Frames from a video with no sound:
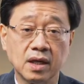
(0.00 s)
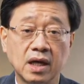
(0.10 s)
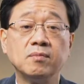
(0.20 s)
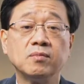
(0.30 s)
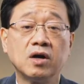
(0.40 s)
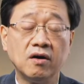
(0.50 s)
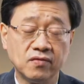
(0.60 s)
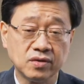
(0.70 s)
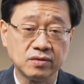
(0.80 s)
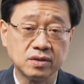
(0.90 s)
I'm
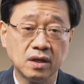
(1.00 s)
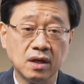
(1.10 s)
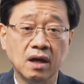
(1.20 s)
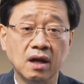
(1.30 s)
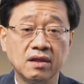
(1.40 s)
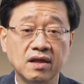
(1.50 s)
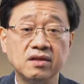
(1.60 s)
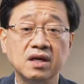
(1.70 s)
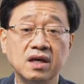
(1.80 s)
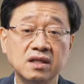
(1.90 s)
confident that
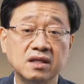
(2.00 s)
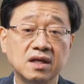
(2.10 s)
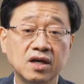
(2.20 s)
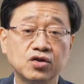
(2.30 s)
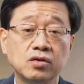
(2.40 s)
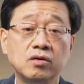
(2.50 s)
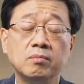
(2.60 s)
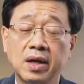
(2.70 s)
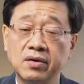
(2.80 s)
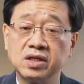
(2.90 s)
the international
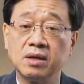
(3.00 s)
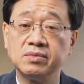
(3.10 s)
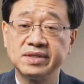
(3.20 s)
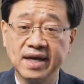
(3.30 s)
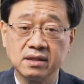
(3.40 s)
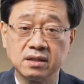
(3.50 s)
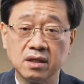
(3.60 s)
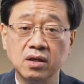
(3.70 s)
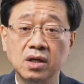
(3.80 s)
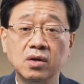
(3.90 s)
maritime sector